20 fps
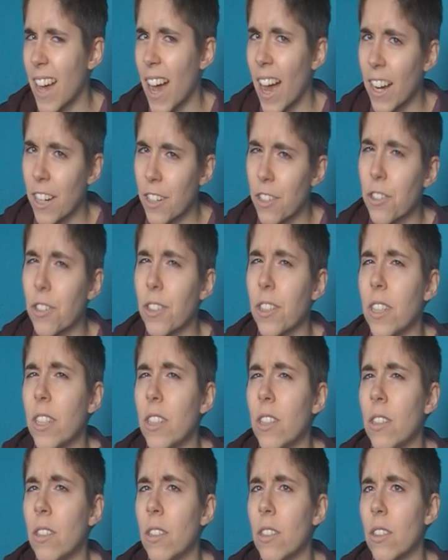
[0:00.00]

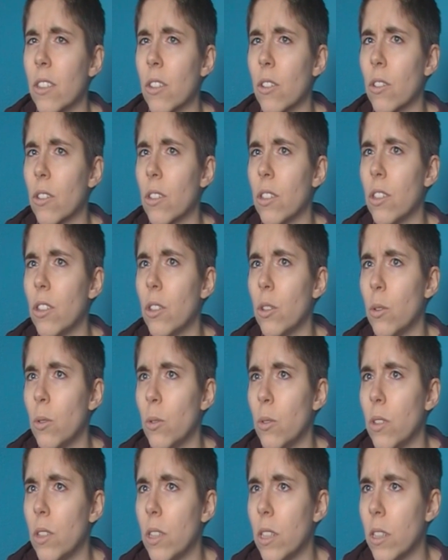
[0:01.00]
actually started
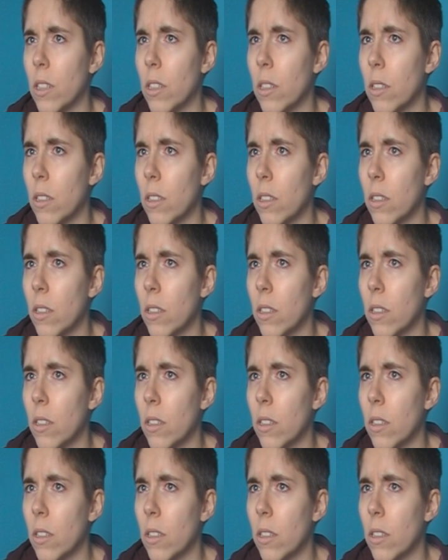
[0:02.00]
using